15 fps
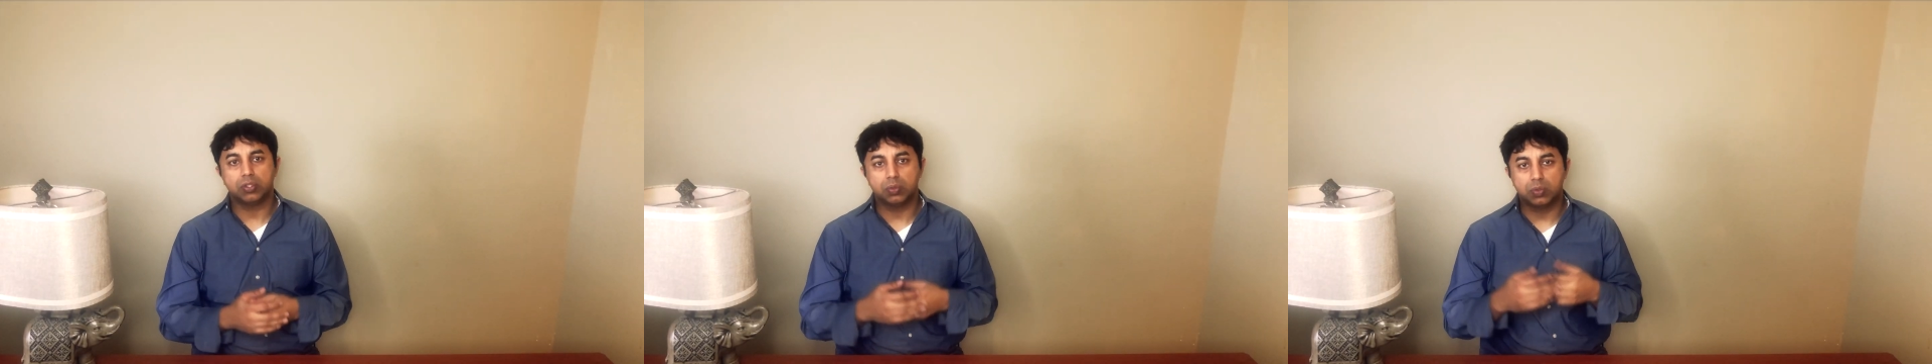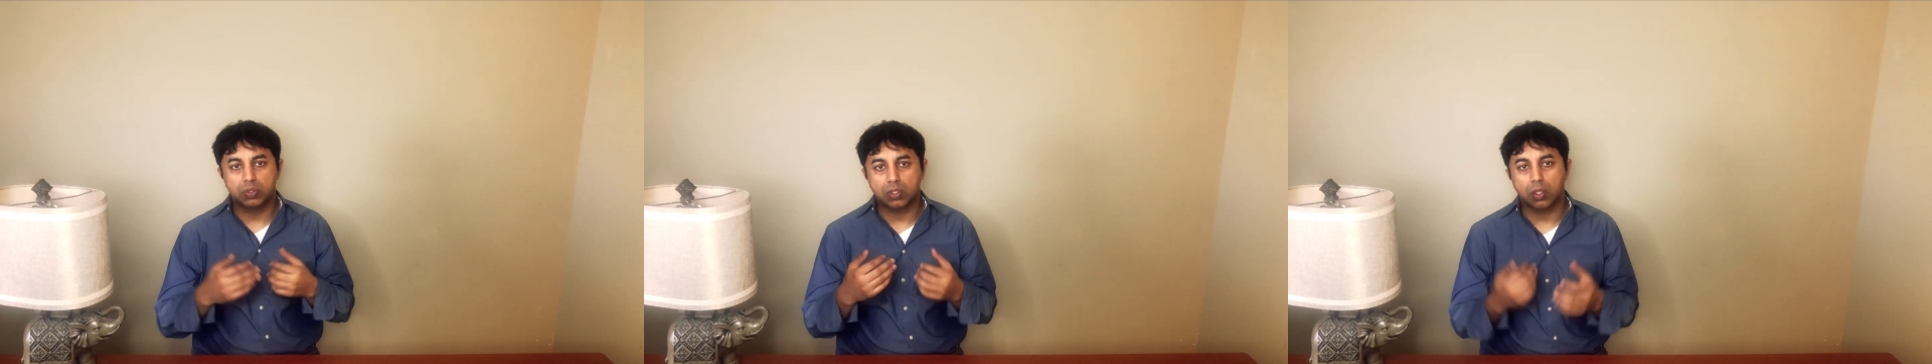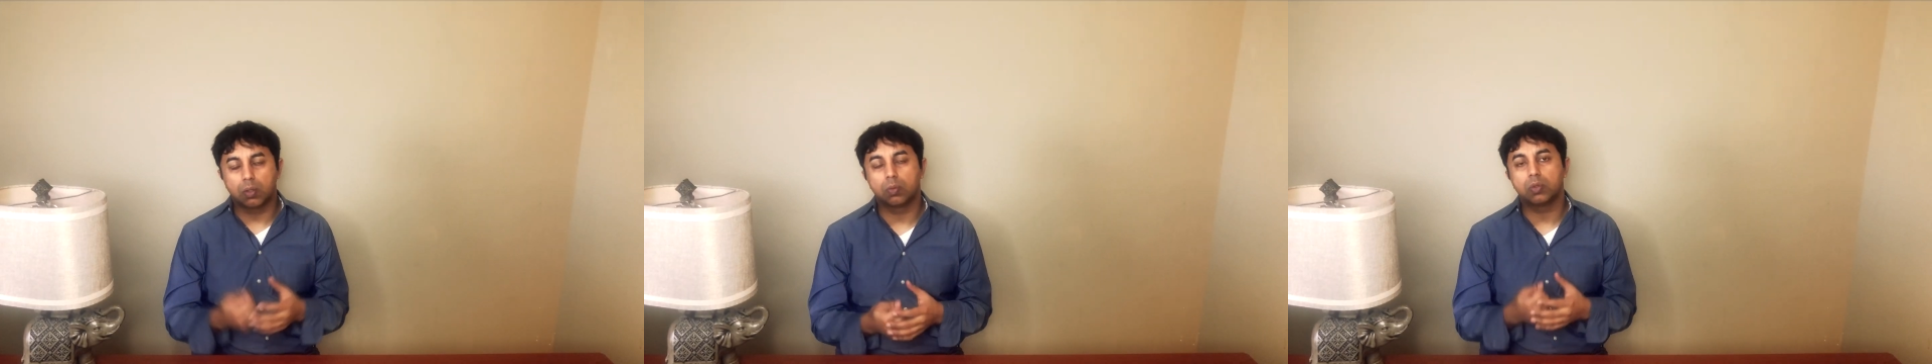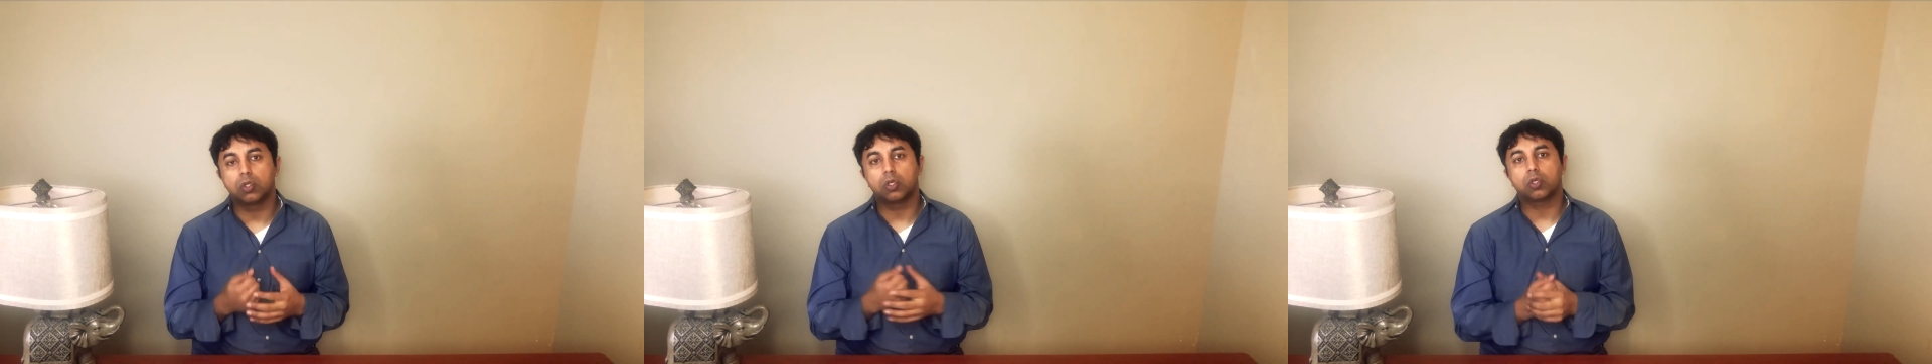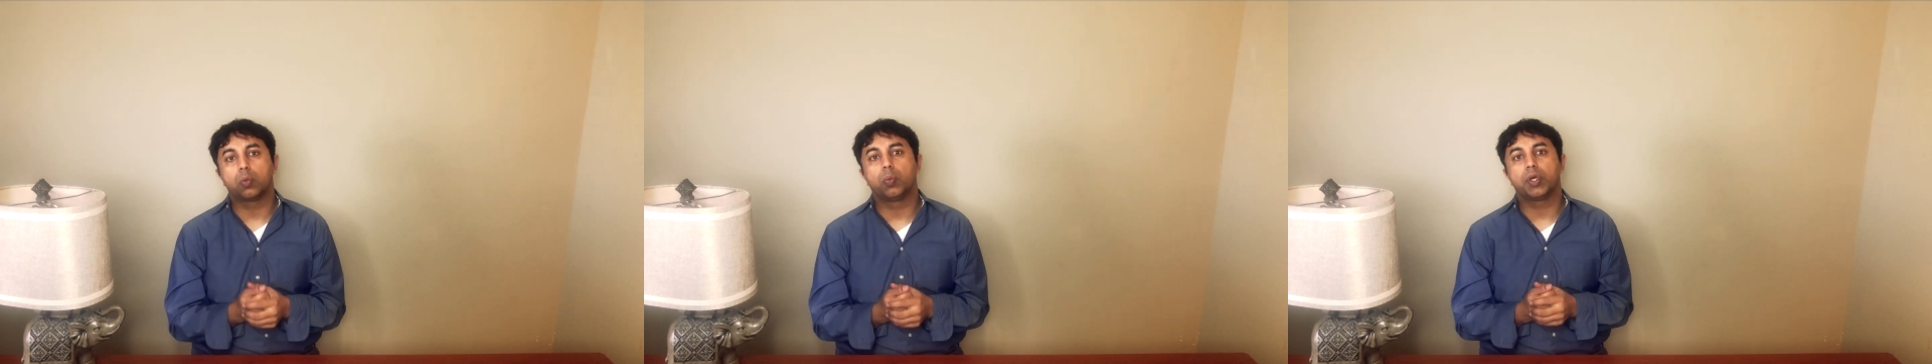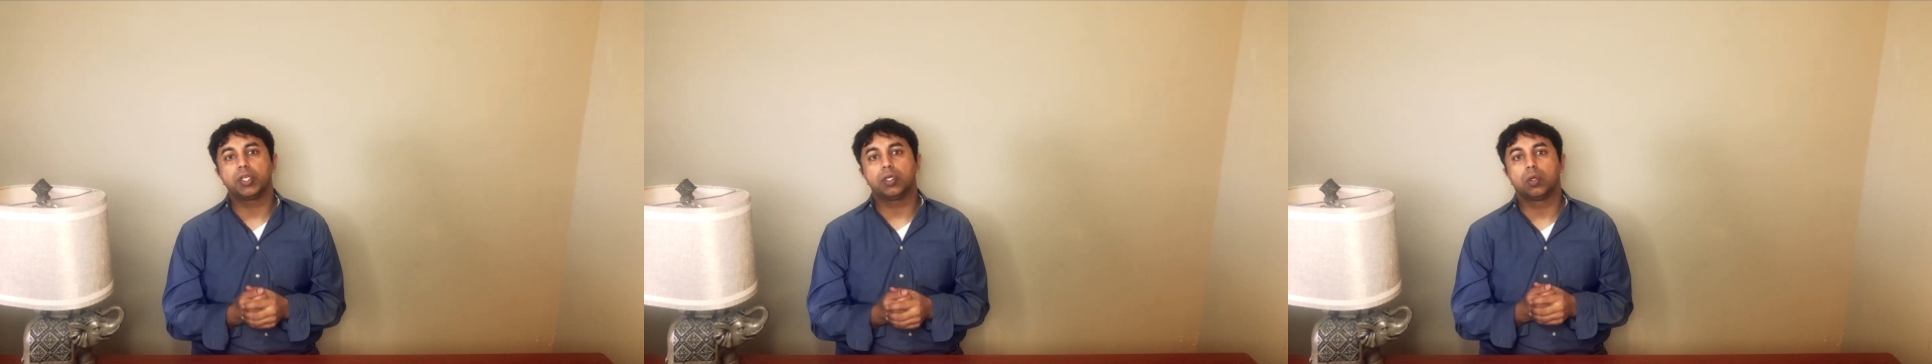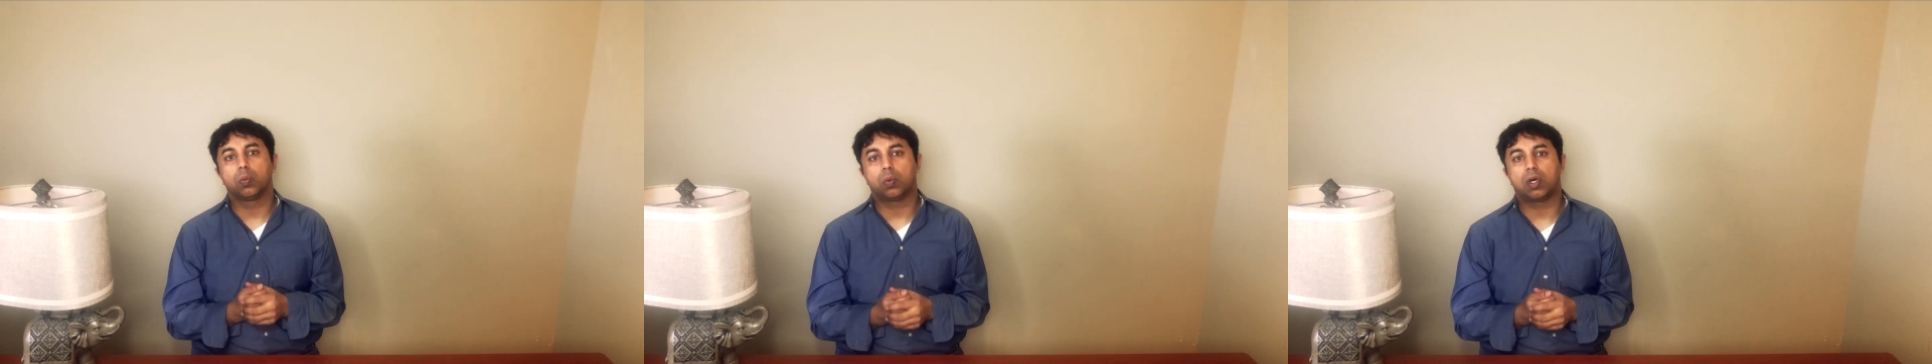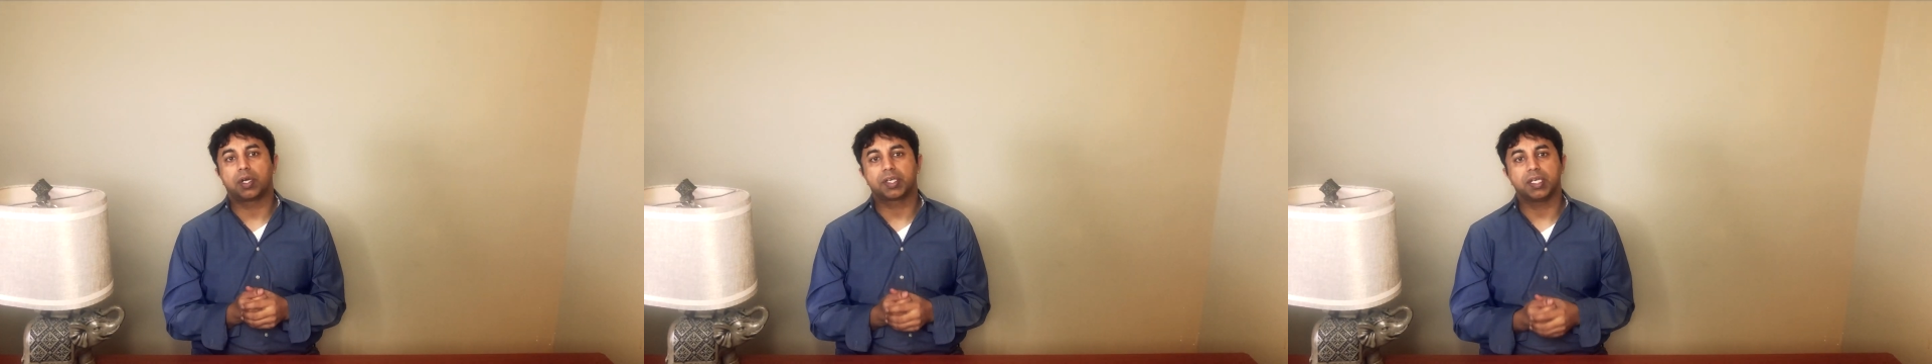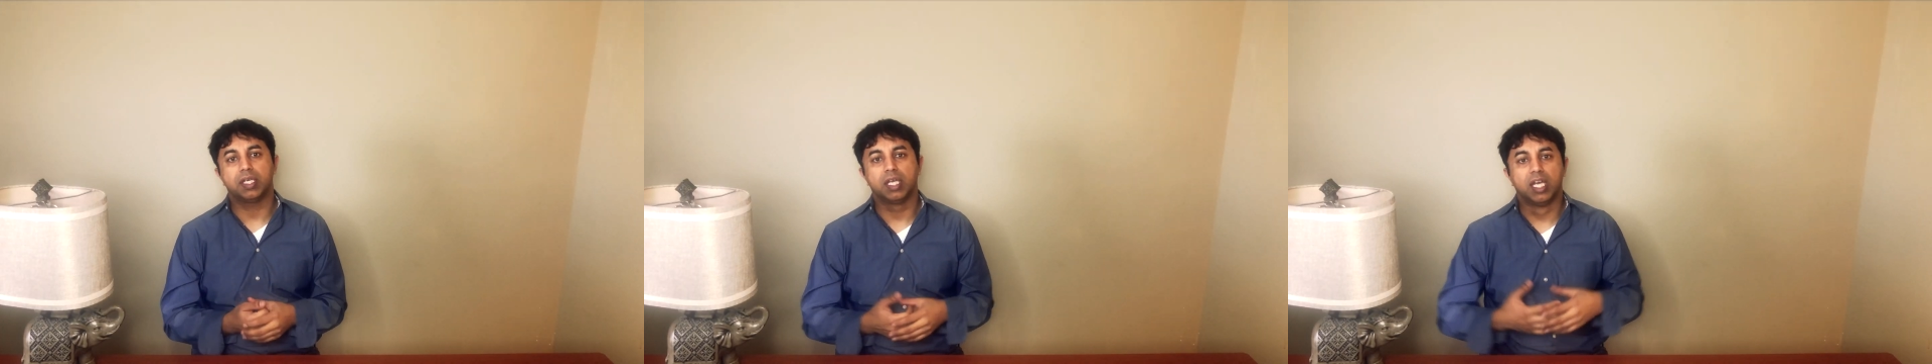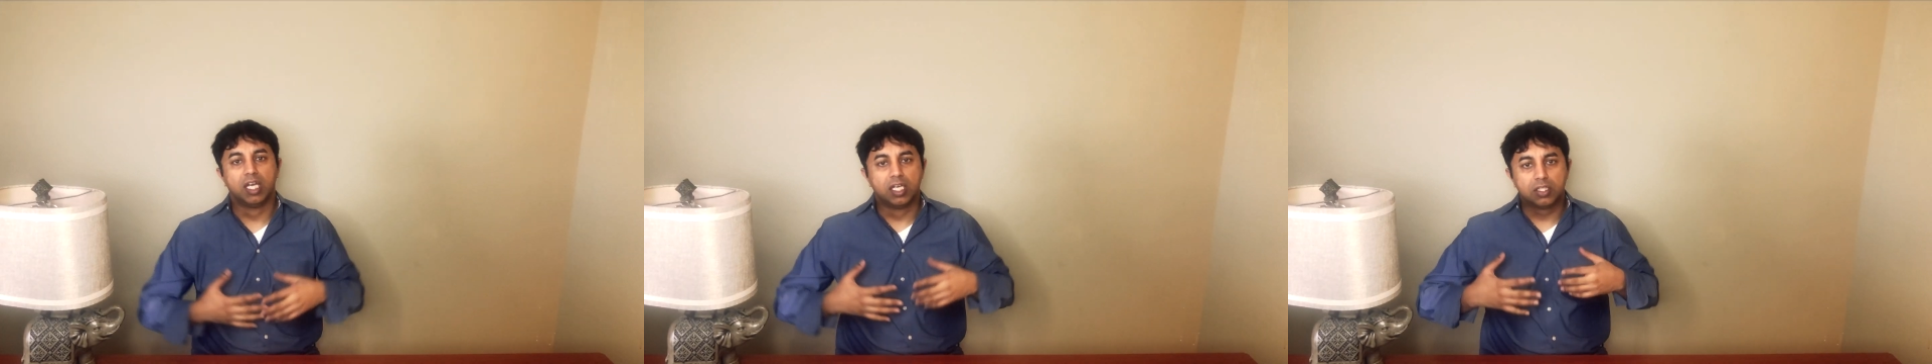you don't look where you're walking,